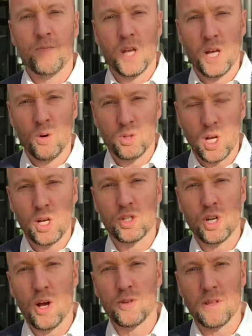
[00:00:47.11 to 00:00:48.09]
It also
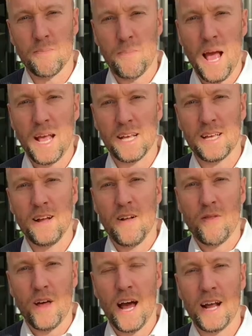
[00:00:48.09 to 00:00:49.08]
shows the bank
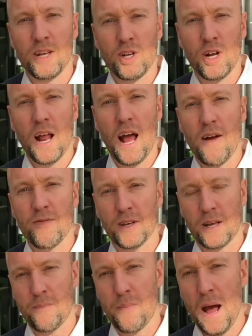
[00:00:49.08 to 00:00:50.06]
that, hey, you don't have the
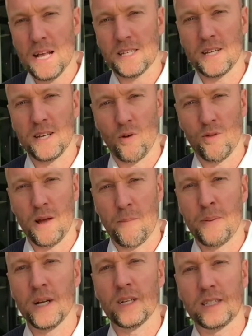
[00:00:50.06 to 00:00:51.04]
capacity or the
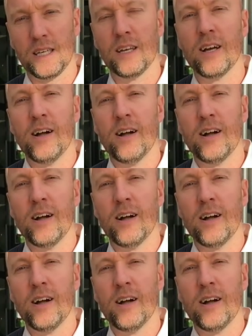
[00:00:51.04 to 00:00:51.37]
ability